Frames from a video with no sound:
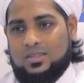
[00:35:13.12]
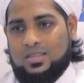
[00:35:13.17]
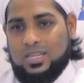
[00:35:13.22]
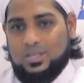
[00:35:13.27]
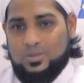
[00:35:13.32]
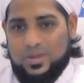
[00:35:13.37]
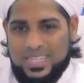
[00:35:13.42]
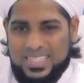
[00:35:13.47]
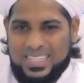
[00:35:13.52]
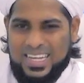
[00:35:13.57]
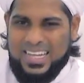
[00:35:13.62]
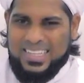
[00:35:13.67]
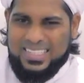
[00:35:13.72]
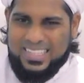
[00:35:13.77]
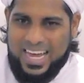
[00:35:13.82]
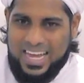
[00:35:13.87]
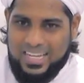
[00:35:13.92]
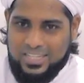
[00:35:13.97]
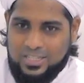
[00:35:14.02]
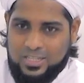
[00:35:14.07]
That's why he's
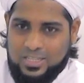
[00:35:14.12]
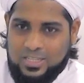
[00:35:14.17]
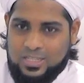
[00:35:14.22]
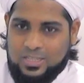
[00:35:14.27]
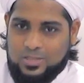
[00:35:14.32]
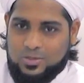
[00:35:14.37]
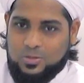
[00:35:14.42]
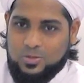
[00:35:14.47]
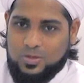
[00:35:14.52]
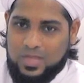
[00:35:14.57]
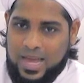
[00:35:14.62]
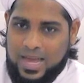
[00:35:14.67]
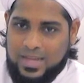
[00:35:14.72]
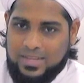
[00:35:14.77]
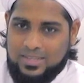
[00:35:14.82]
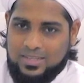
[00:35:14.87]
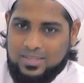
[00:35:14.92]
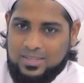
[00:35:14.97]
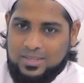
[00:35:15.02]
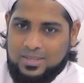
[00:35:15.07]
attaching it to that
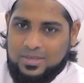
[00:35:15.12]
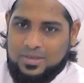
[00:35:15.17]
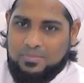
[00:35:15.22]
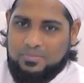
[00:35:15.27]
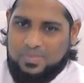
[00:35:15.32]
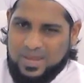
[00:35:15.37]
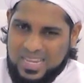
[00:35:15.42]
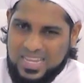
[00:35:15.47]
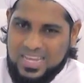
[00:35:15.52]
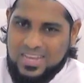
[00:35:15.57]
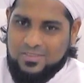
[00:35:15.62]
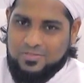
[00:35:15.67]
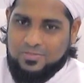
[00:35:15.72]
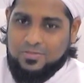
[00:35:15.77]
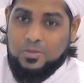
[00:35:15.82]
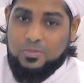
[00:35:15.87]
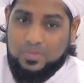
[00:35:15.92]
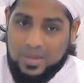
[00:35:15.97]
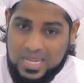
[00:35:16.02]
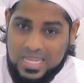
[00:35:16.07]
belief.
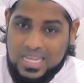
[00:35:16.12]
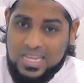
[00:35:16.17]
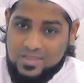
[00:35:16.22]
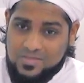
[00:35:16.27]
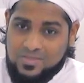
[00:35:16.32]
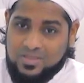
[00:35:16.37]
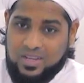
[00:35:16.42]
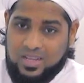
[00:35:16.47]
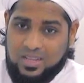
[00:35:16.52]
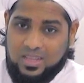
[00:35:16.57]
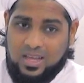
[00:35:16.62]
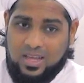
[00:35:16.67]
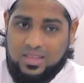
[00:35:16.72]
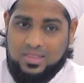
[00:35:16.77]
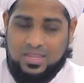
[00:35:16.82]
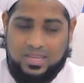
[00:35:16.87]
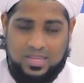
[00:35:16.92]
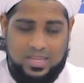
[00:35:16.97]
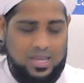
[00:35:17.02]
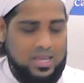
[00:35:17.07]
You believe in Allah,
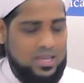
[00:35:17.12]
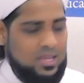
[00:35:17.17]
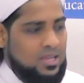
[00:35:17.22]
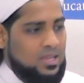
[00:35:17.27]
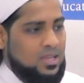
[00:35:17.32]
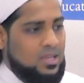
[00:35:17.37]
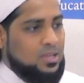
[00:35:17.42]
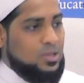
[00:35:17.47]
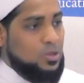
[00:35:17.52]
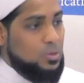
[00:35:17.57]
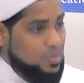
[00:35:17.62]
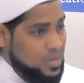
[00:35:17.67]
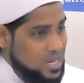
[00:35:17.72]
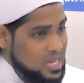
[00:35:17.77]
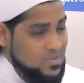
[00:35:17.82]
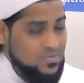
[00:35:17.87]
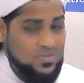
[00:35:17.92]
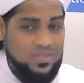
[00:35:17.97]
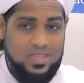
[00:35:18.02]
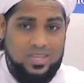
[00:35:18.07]
then yeah. You
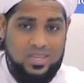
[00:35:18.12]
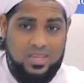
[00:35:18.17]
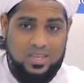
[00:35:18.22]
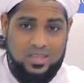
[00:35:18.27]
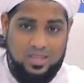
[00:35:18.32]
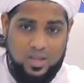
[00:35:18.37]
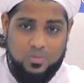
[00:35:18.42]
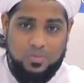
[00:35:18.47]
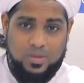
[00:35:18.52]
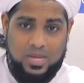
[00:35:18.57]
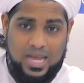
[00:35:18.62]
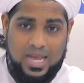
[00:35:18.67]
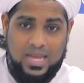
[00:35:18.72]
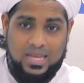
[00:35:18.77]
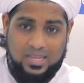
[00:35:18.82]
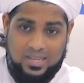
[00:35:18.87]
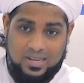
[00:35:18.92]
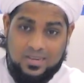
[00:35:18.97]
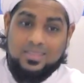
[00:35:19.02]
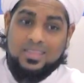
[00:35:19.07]
believe in Yawm
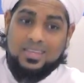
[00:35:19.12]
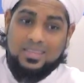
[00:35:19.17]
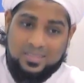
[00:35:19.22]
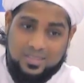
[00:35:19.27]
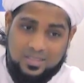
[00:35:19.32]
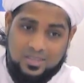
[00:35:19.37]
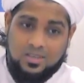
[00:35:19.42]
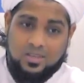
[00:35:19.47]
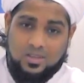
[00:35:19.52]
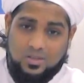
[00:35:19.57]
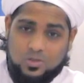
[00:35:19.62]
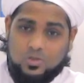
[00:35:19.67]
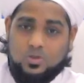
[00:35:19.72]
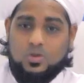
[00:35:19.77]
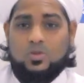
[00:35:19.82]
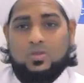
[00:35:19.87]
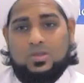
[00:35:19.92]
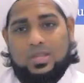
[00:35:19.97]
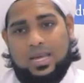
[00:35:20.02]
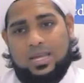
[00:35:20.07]
al-Akhir, then
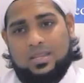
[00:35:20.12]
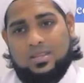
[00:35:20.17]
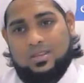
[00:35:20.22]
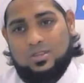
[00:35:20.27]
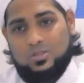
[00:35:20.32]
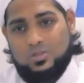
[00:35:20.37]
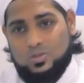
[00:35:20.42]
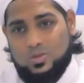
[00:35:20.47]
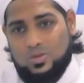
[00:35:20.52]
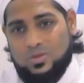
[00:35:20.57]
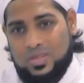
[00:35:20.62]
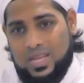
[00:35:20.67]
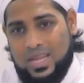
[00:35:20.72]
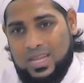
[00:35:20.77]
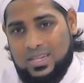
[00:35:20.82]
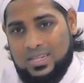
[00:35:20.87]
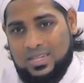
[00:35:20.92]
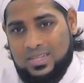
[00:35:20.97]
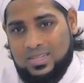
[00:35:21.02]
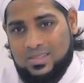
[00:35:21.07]
control that. Control
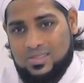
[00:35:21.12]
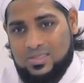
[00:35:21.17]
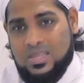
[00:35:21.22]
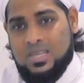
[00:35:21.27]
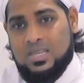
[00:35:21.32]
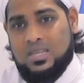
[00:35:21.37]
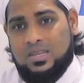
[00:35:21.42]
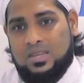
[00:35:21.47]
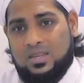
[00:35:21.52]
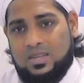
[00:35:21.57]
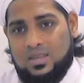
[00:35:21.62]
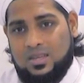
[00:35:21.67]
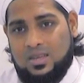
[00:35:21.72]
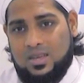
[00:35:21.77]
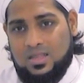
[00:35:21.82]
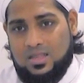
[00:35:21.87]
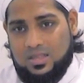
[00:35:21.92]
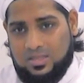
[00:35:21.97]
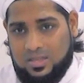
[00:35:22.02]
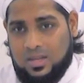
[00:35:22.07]
that little thing,
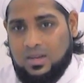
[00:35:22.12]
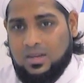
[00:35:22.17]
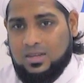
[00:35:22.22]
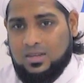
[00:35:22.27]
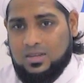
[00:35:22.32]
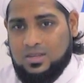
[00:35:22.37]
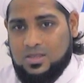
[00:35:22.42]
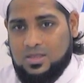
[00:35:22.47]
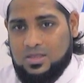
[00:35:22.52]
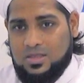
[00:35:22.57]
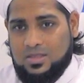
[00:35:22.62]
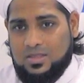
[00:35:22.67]
the tongue.